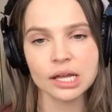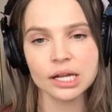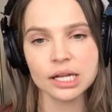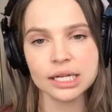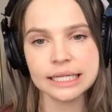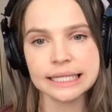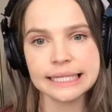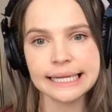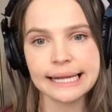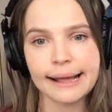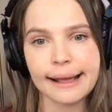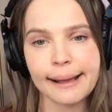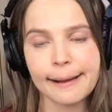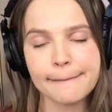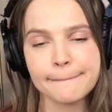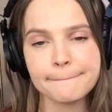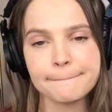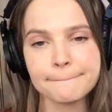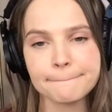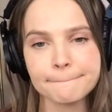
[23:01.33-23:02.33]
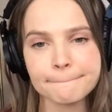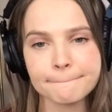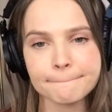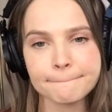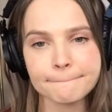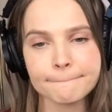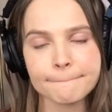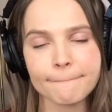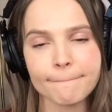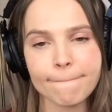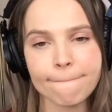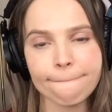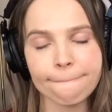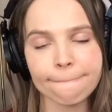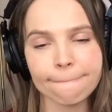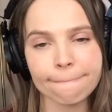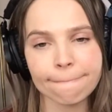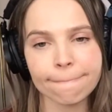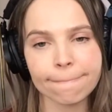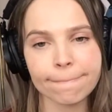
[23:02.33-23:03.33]

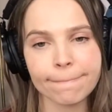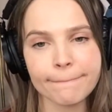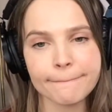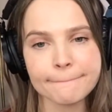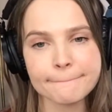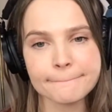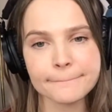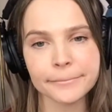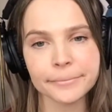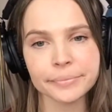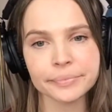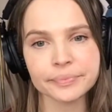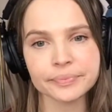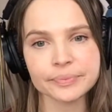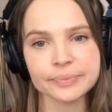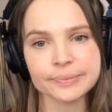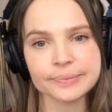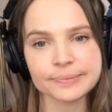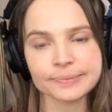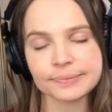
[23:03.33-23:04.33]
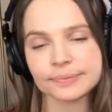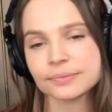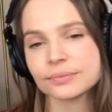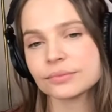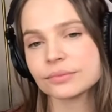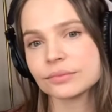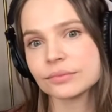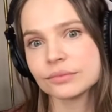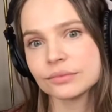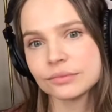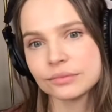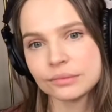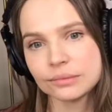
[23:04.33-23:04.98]
(not speaking)